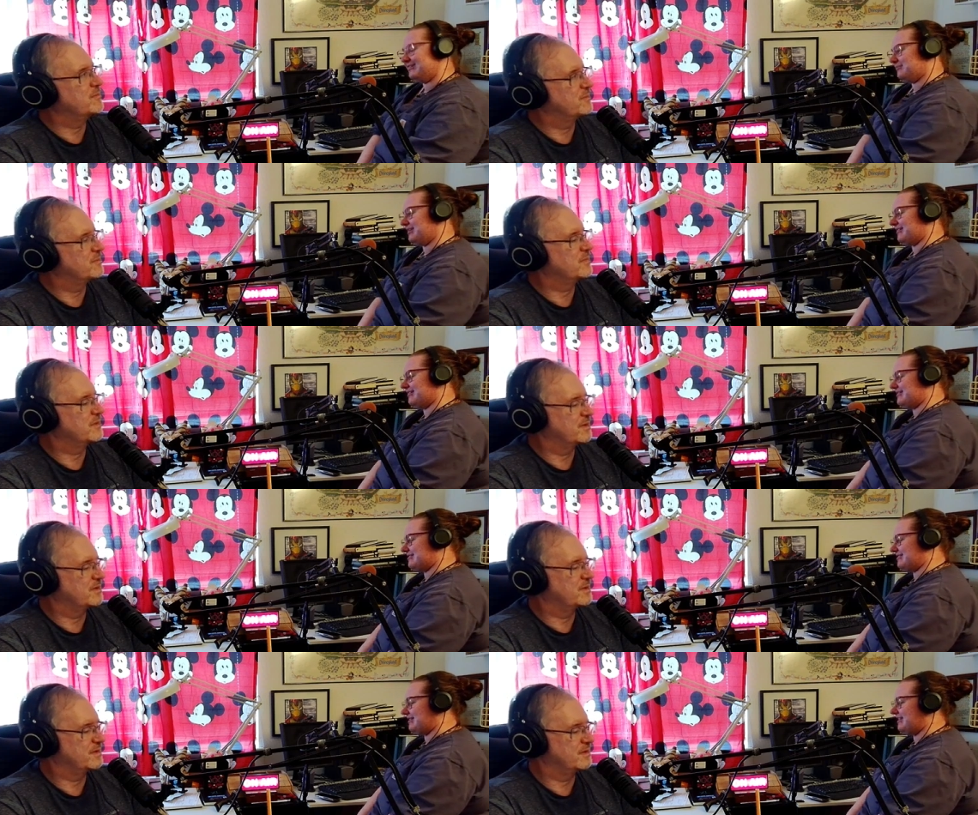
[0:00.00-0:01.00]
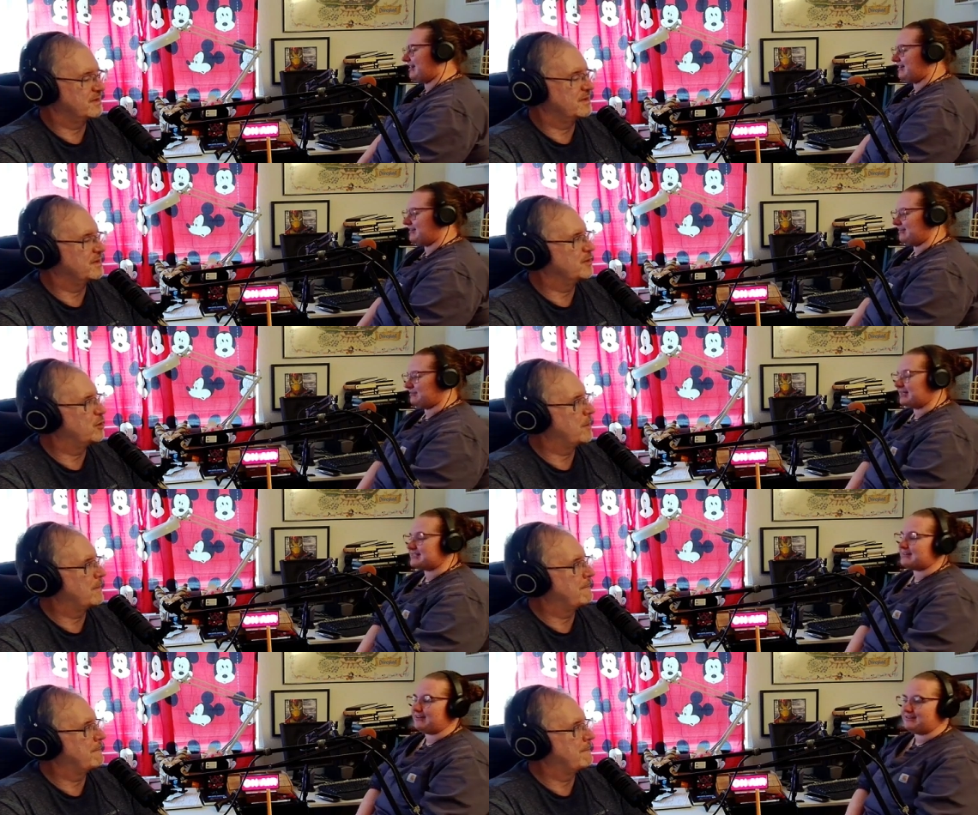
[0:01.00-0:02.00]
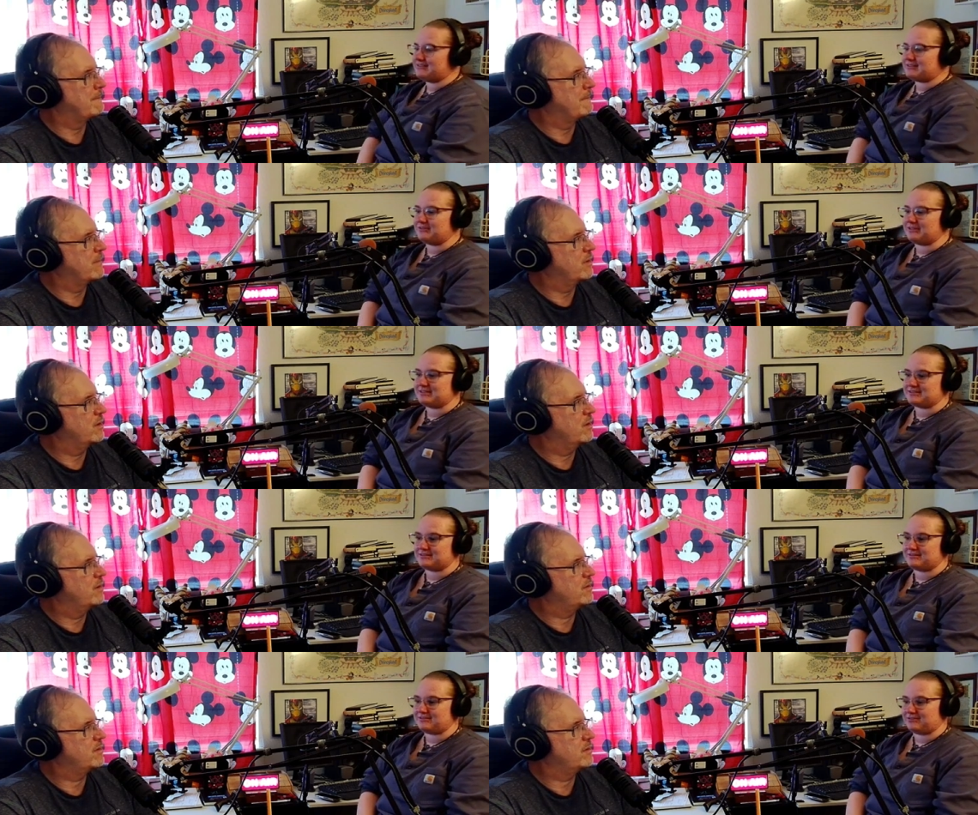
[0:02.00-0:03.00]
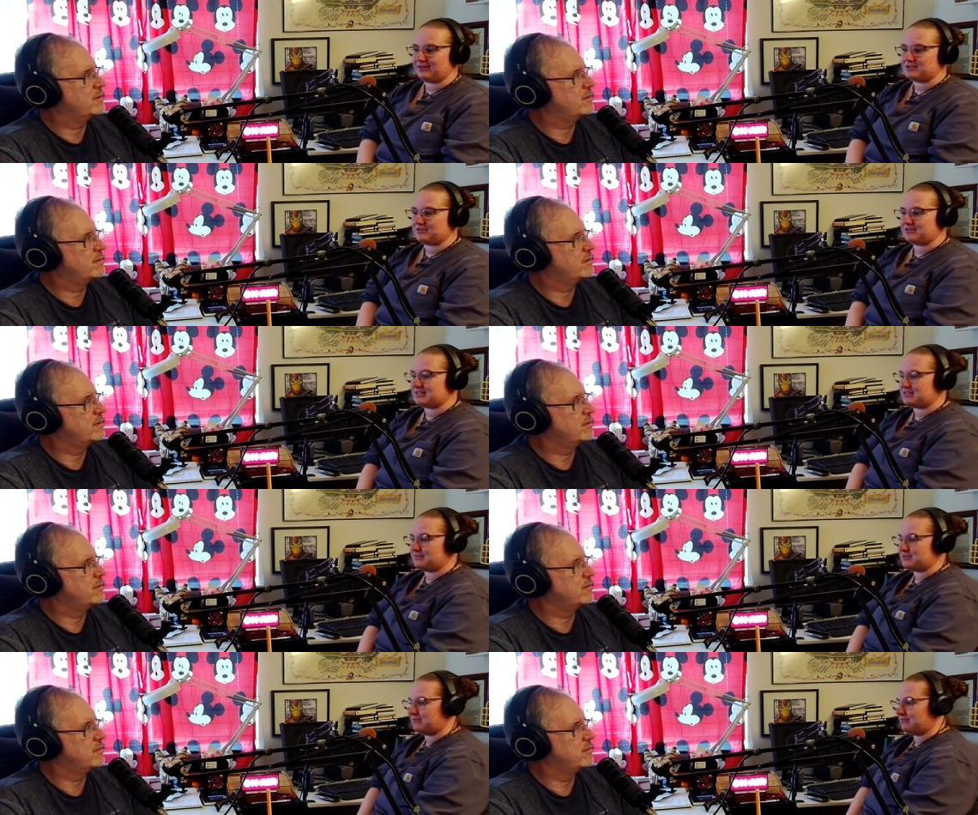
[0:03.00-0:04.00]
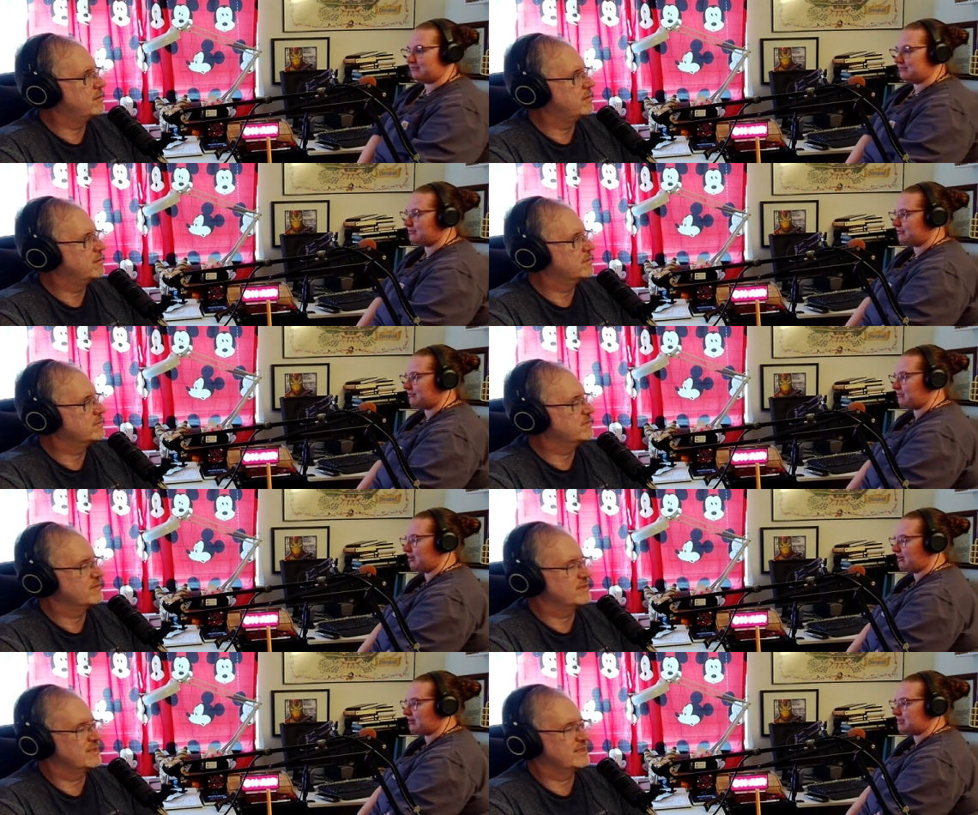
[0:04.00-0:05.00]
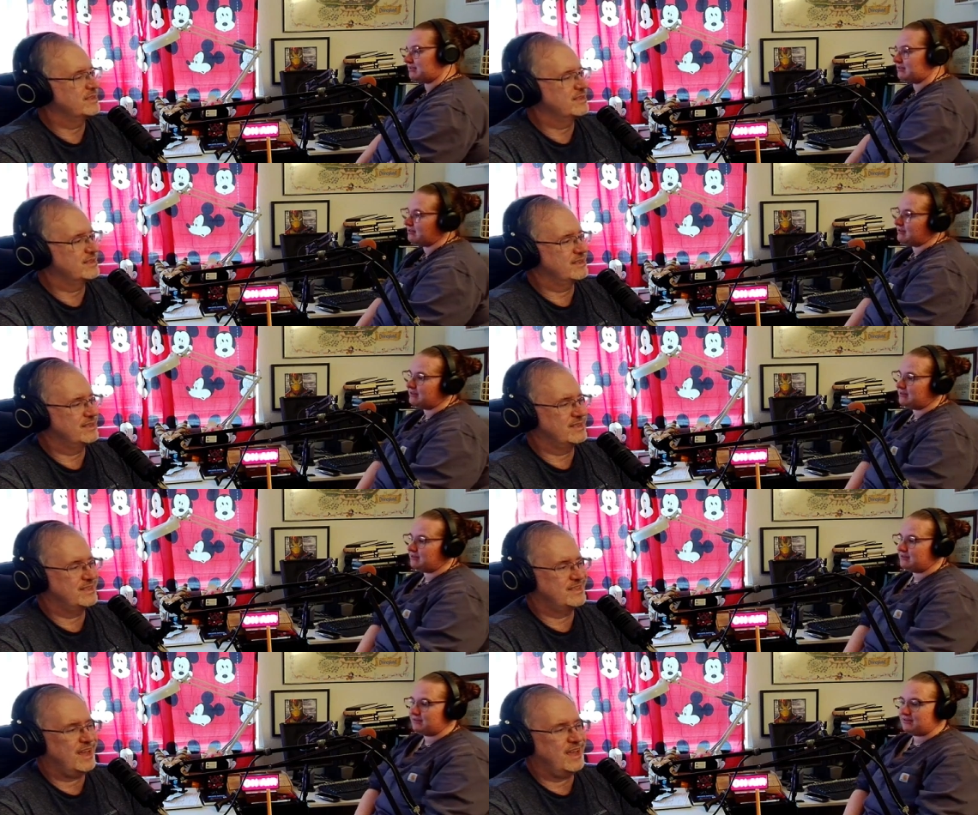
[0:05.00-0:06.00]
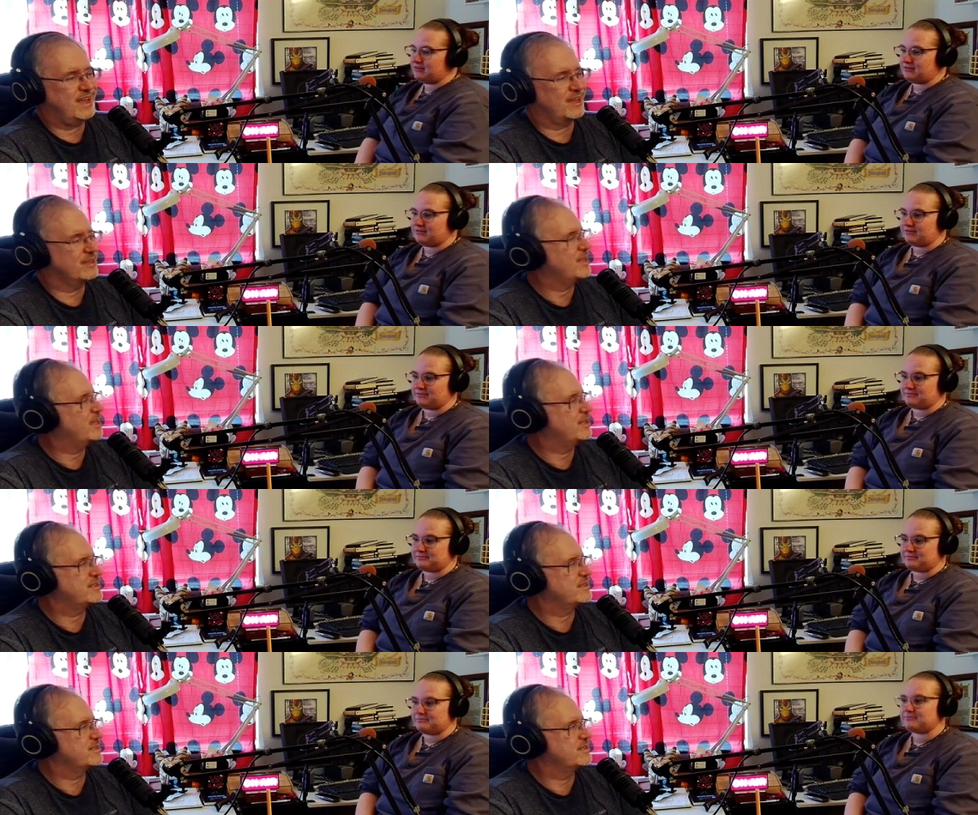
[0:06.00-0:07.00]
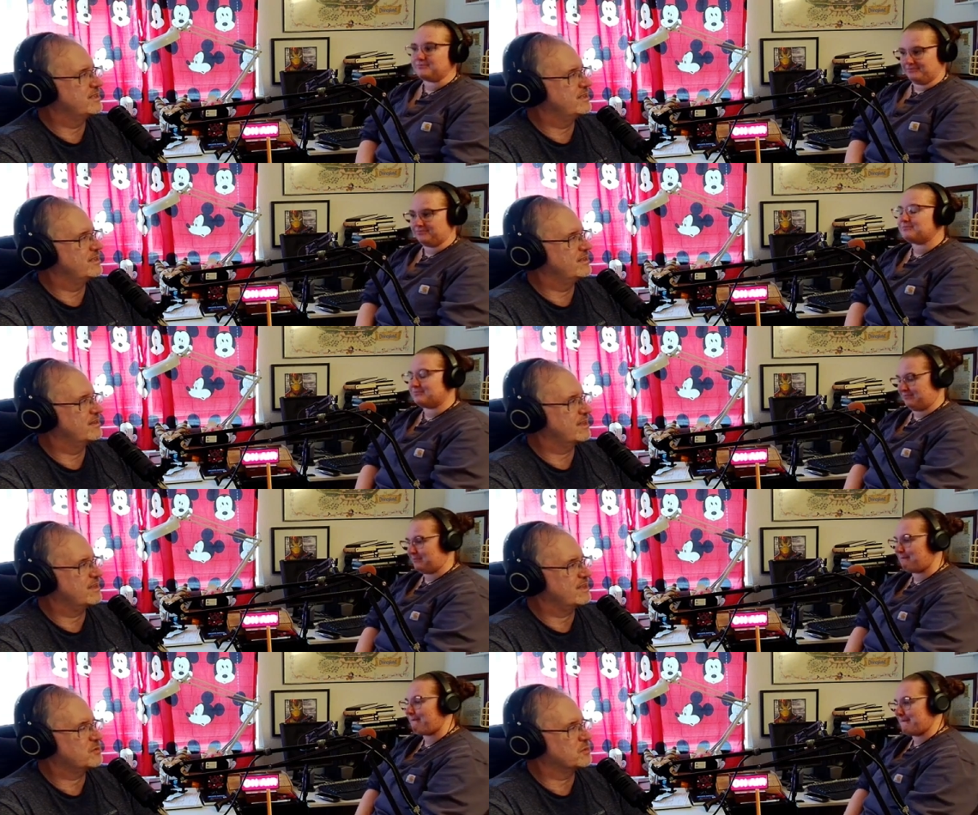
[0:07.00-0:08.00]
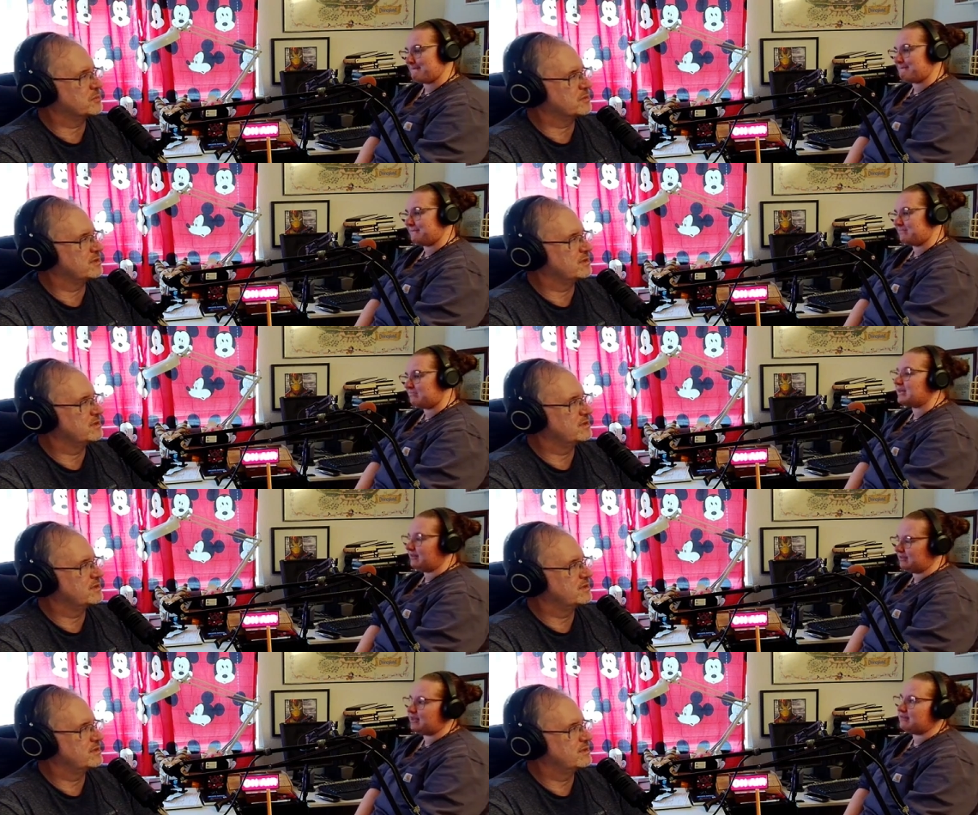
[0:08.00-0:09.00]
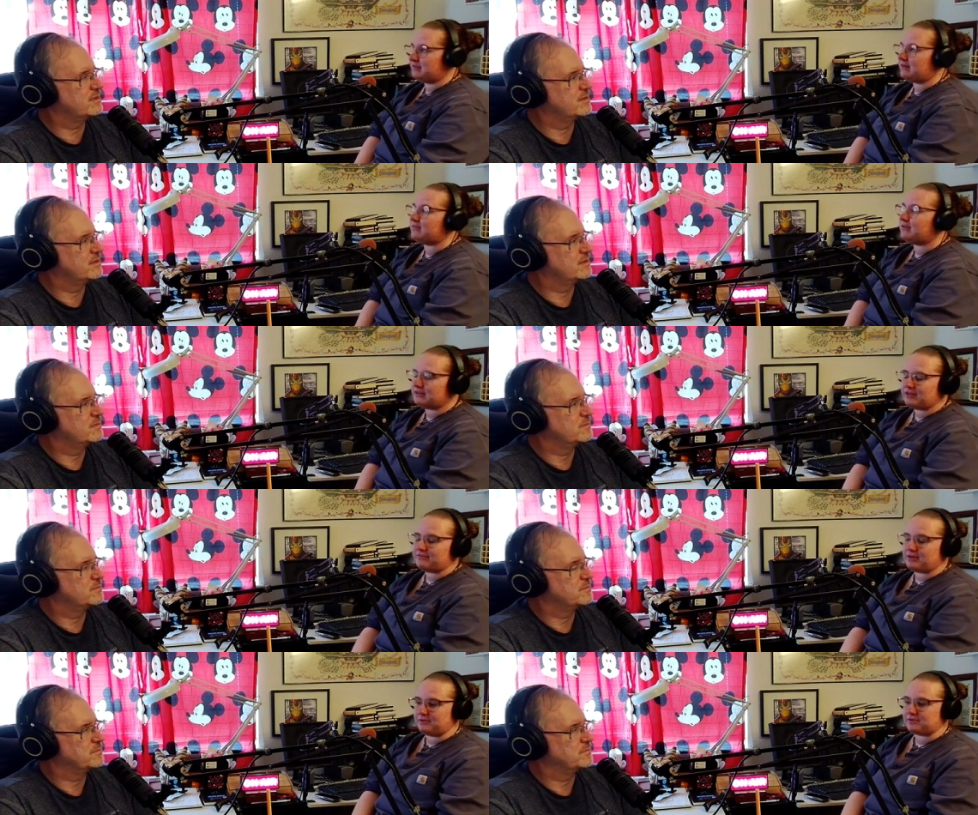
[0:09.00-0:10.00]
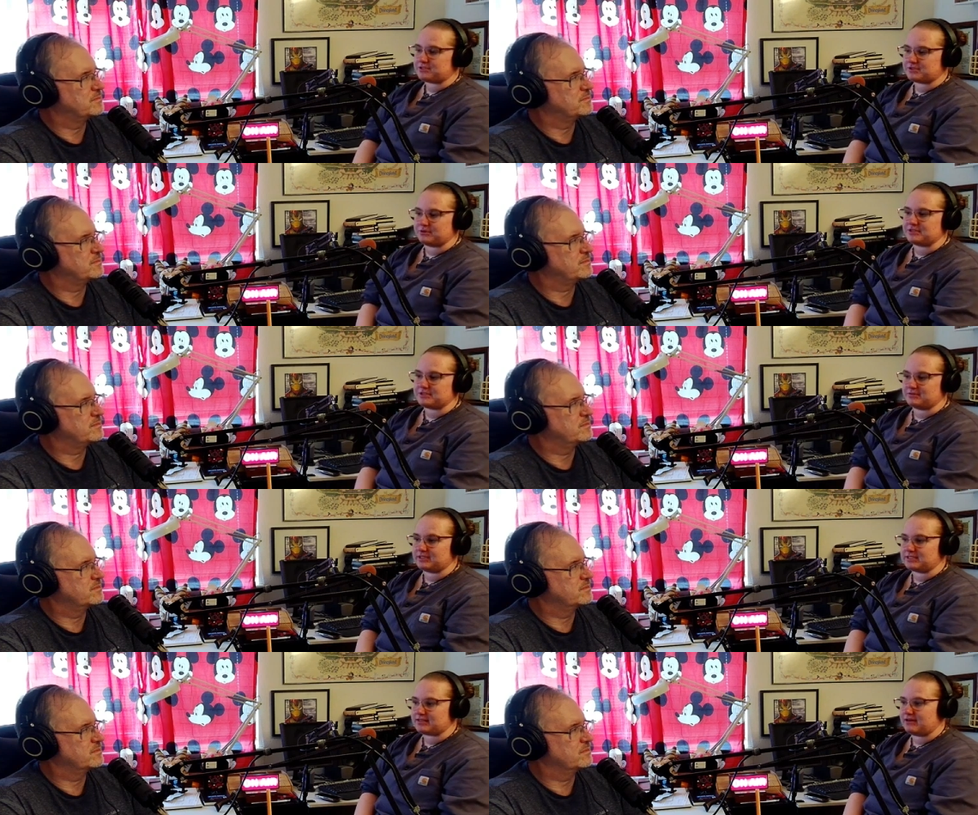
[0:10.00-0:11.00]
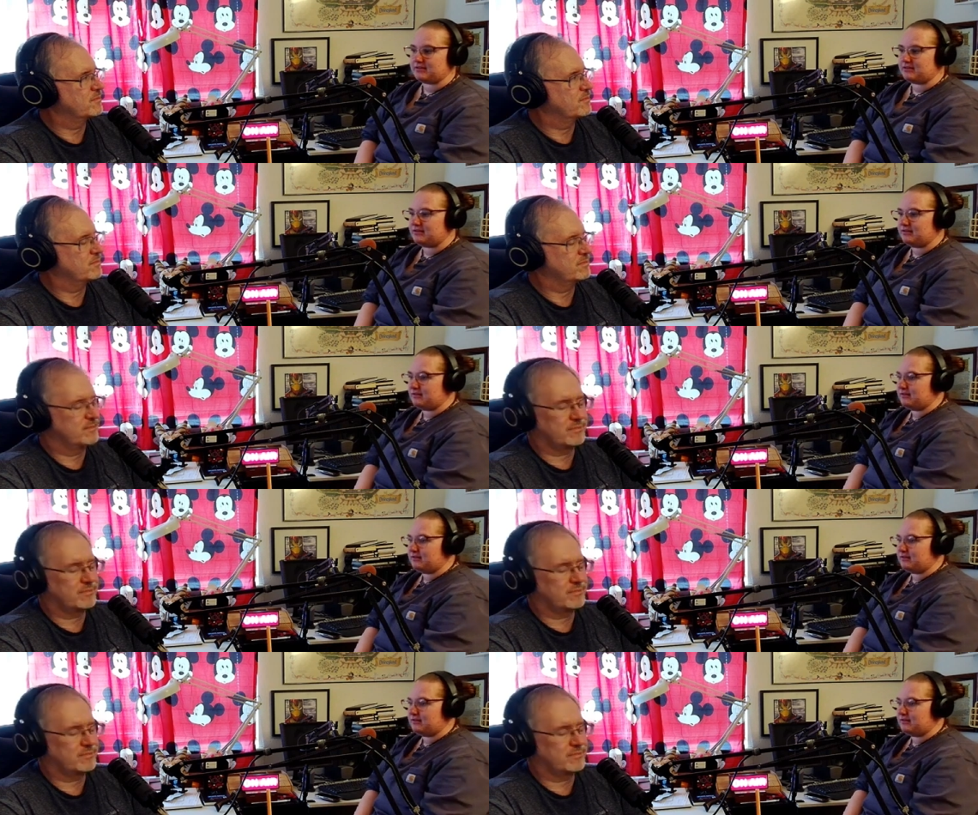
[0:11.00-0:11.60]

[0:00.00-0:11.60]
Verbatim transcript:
Speaker 1: Yeah, he's he had a uh, West Nile, so his neurological system's all fubbernucked.
Speaker 2: Dang, that's okay. That's horrible.
Speaker 1: A lot of a, a lot of our bird stories are really sad. Mm.